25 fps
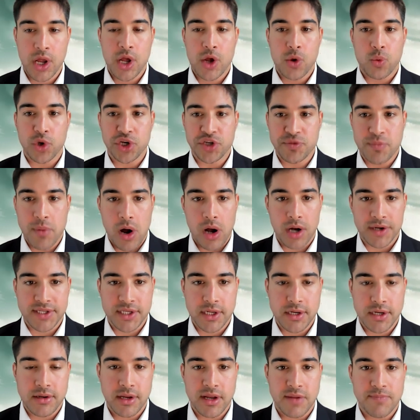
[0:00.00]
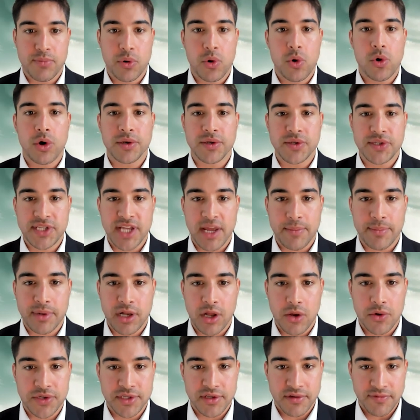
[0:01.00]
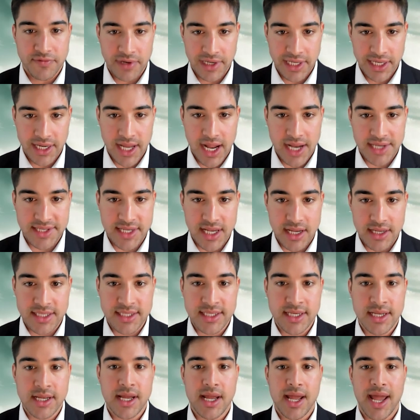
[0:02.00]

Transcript: which marks an important step closer for lead assets